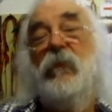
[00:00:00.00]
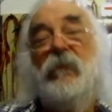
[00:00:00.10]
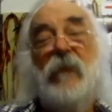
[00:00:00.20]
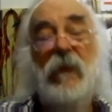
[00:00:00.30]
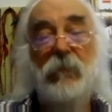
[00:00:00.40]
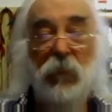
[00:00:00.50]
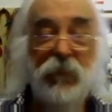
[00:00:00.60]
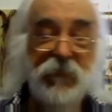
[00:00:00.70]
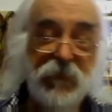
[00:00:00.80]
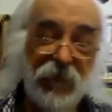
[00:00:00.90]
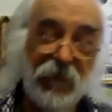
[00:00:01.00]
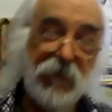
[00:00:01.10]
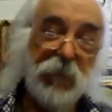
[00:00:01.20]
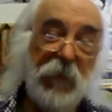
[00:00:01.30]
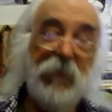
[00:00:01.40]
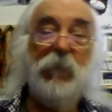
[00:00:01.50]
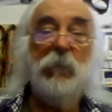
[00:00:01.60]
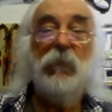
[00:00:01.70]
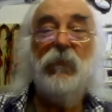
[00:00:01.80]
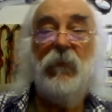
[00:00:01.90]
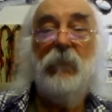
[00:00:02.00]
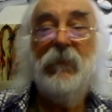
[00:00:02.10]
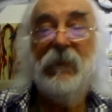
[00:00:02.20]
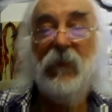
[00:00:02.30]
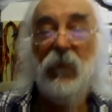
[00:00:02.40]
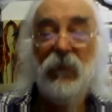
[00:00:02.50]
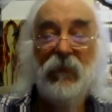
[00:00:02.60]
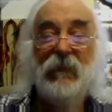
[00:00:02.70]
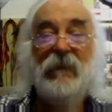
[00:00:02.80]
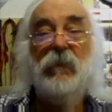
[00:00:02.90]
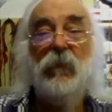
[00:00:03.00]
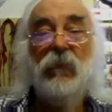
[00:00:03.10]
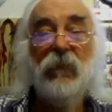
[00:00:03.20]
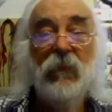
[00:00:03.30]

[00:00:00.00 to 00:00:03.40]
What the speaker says: high voltages and the transformers and everything else and the heaters.